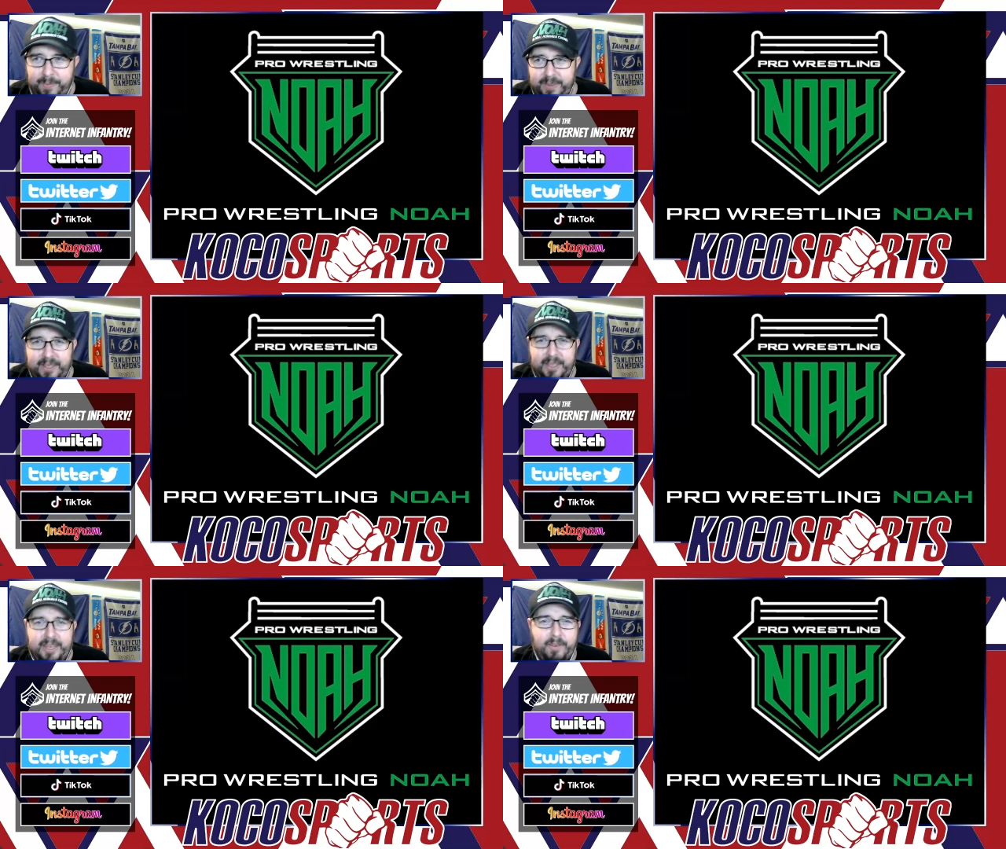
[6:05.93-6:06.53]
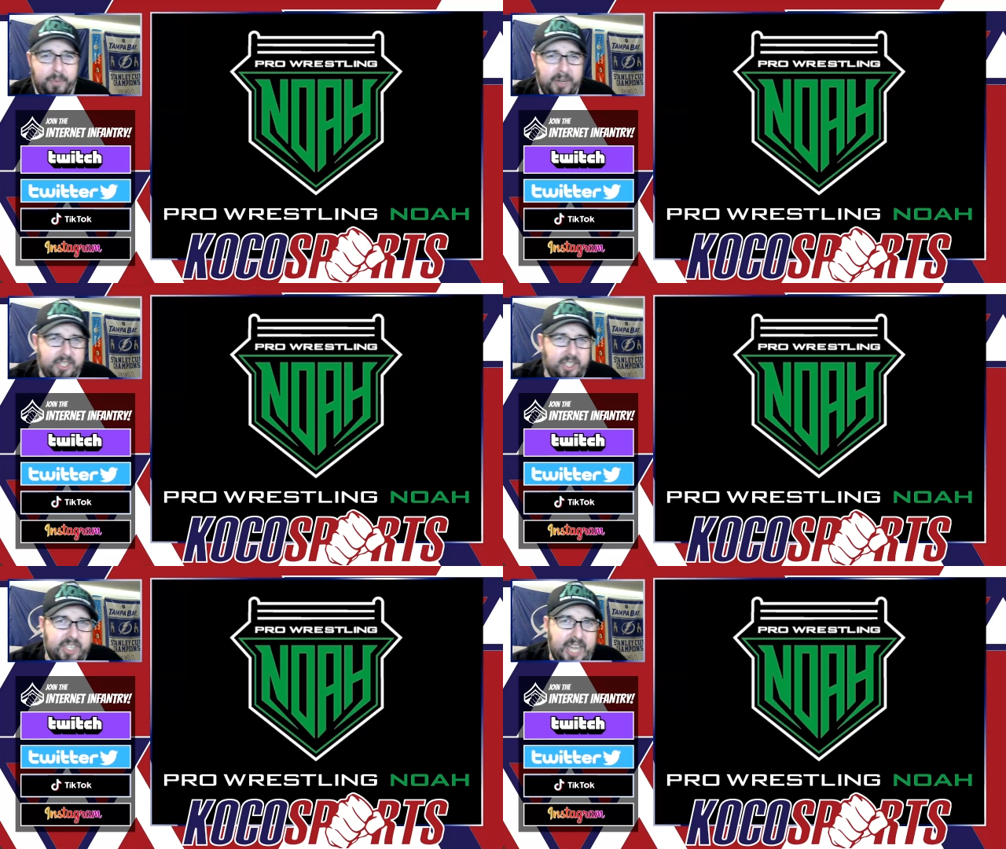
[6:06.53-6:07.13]
leave your
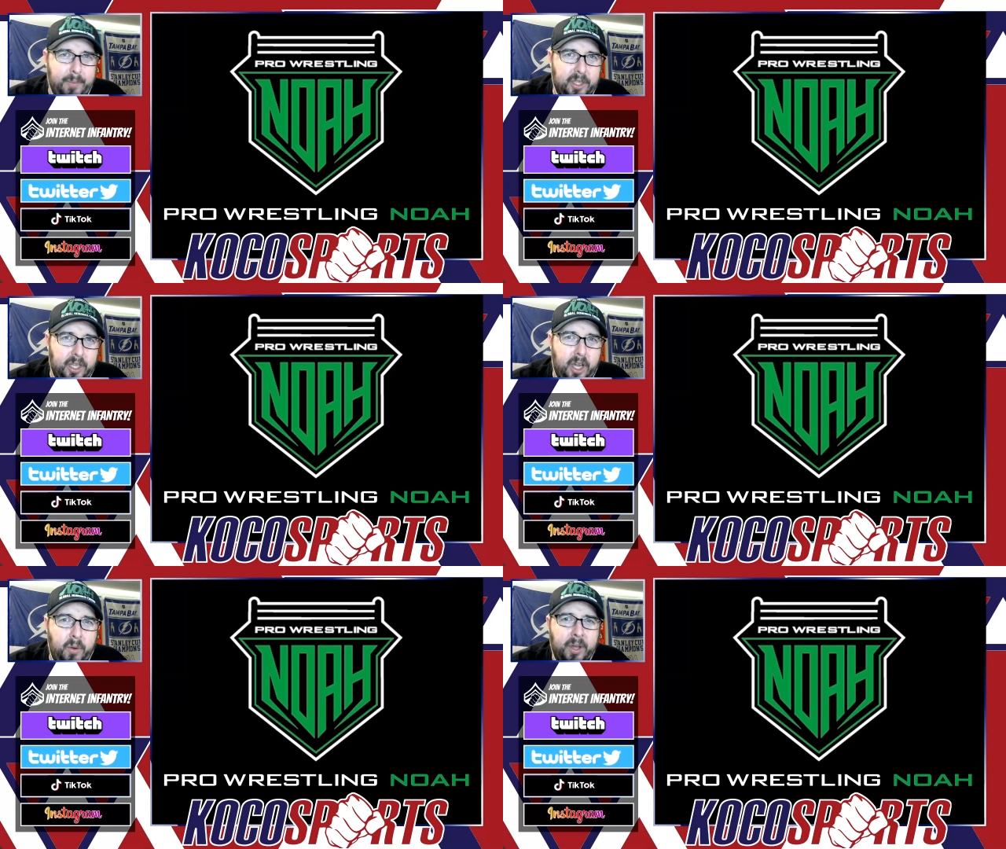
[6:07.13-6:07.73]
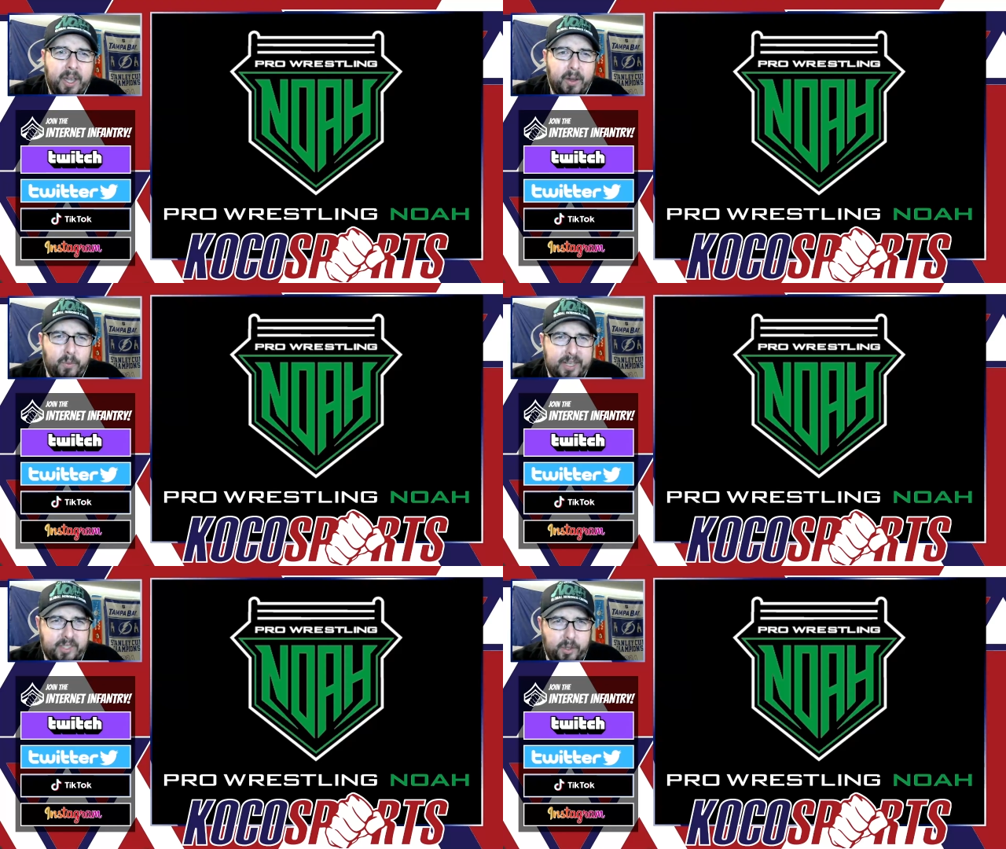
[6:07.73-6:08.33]
predictions down below.
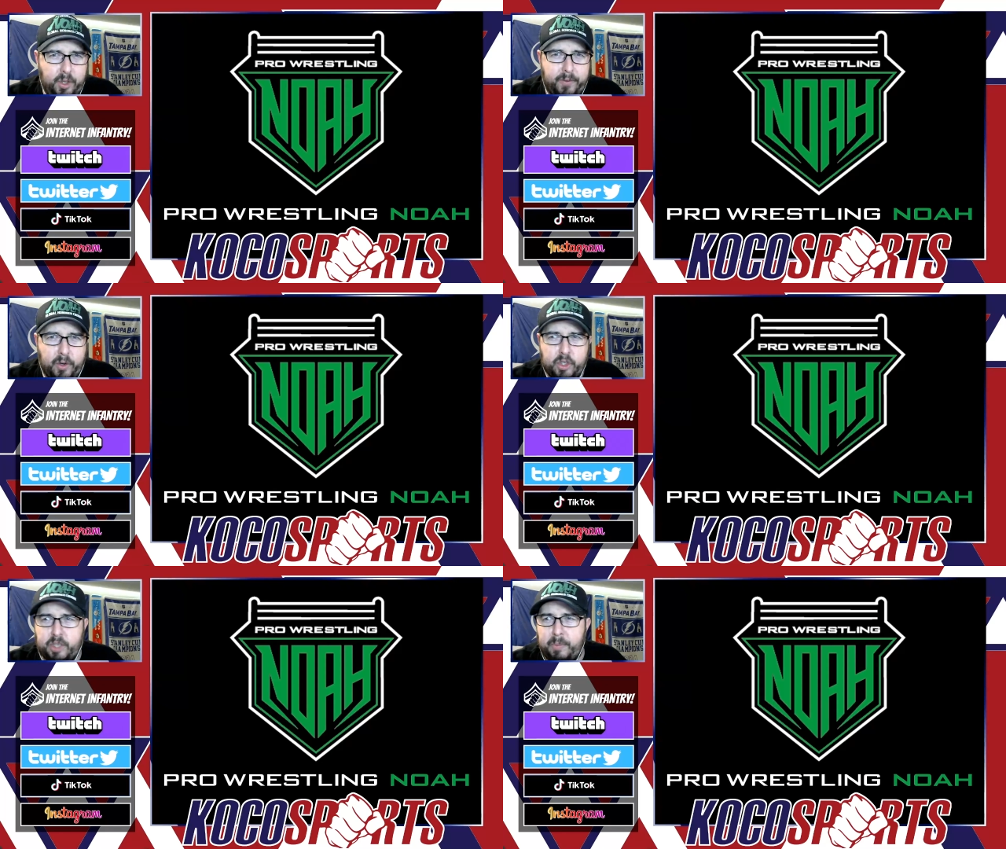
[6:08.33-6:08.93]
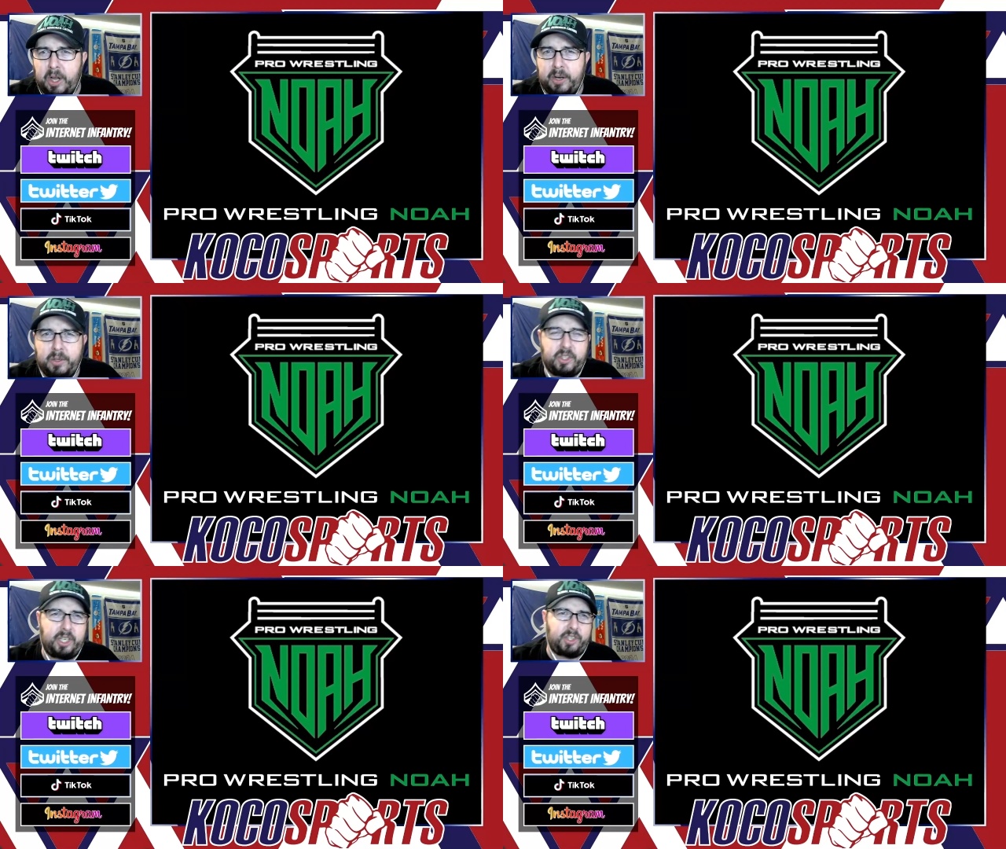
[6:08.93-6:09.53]
Wrestle Universe tomorrow,
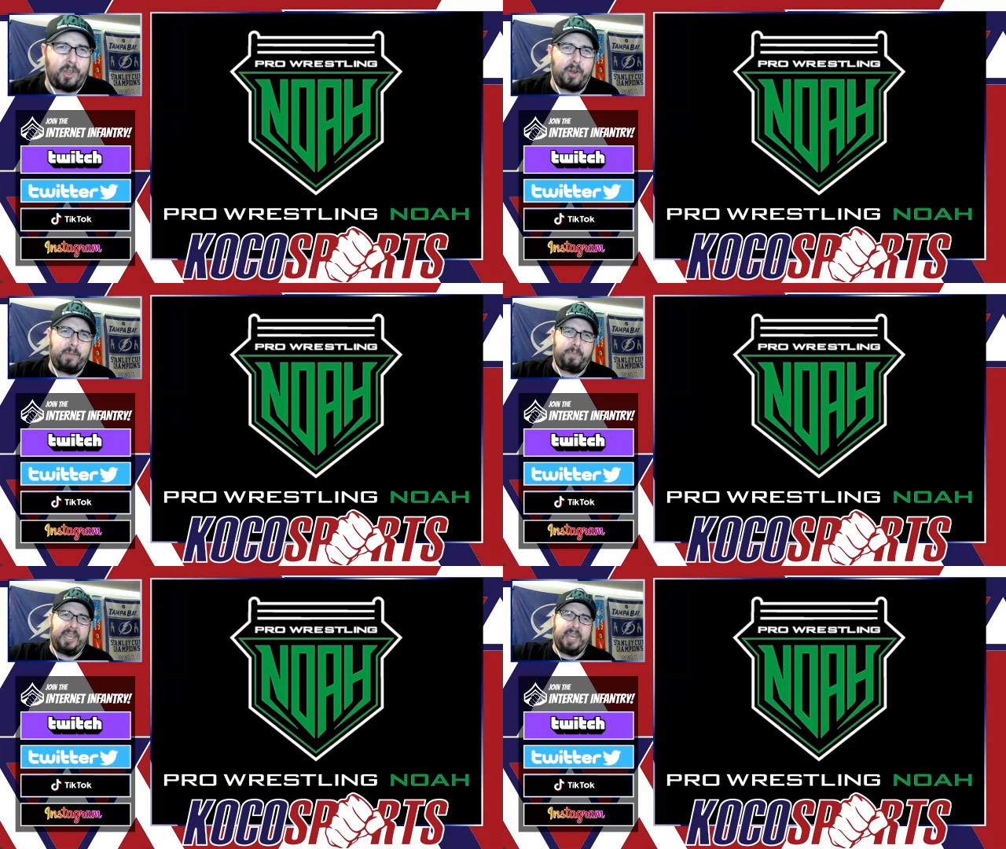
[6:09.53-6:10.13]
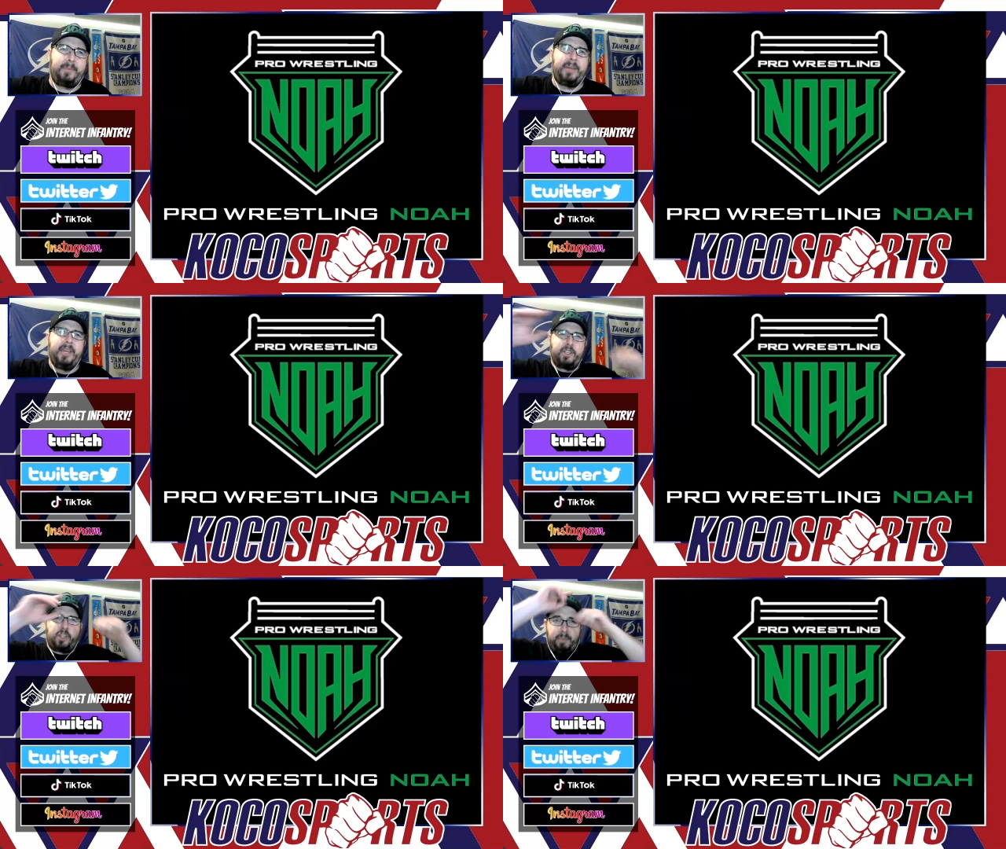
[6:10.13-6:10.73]
6:30 p.m.
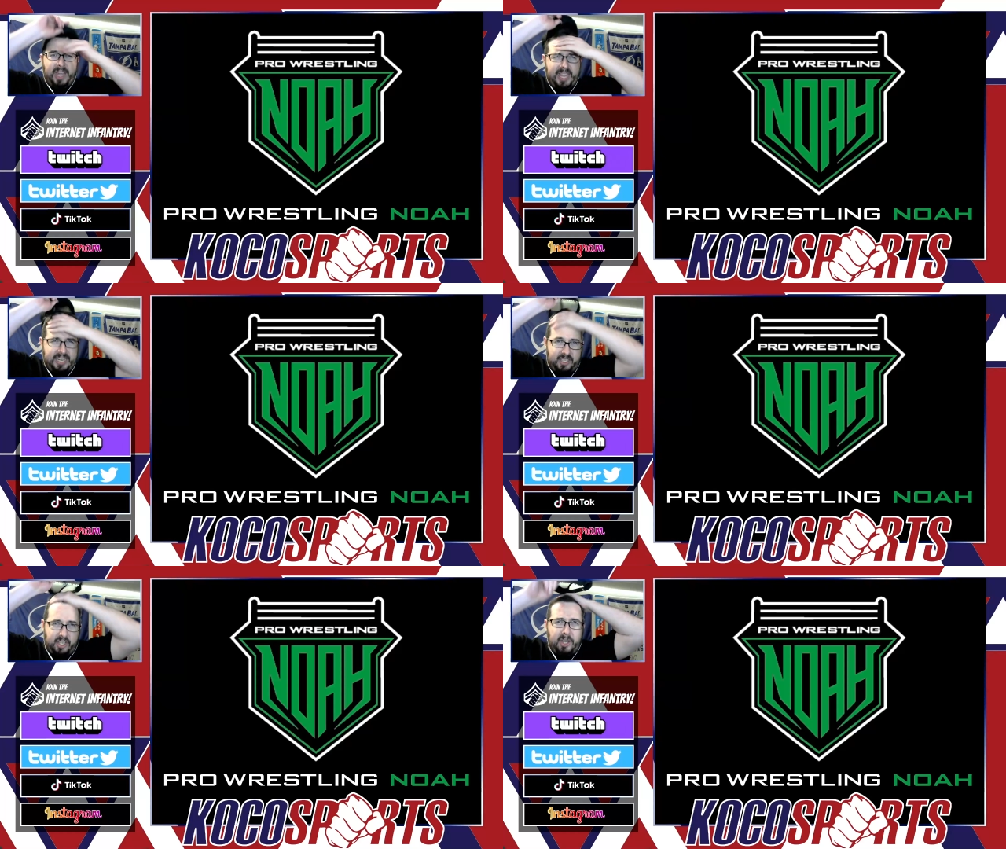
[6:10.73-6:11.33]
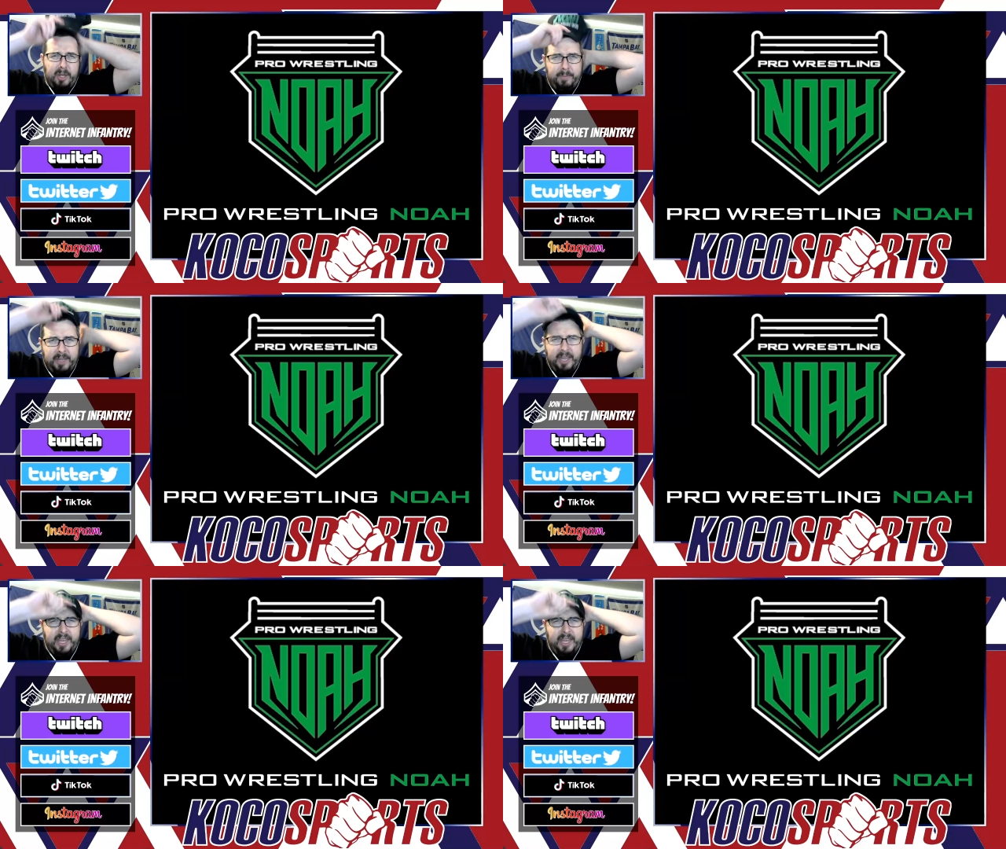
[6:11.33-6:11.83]
Japan time.